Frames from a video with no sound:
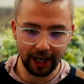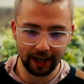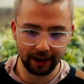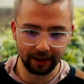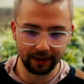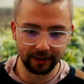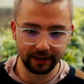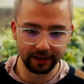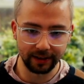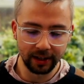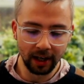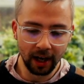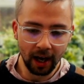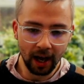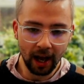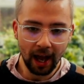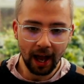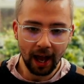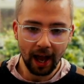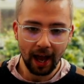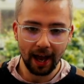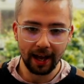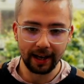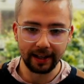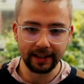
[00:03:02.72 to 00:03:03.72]
chatters
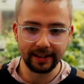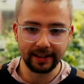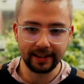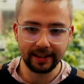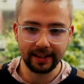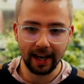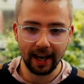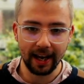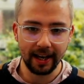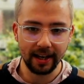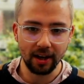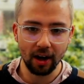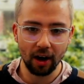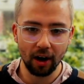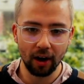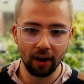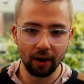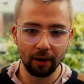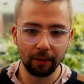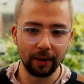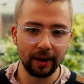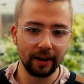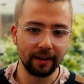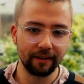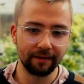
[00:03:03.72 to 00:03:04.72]
and say,
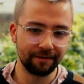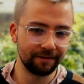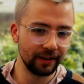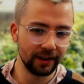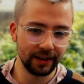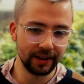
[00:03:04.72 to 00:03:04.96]
oh,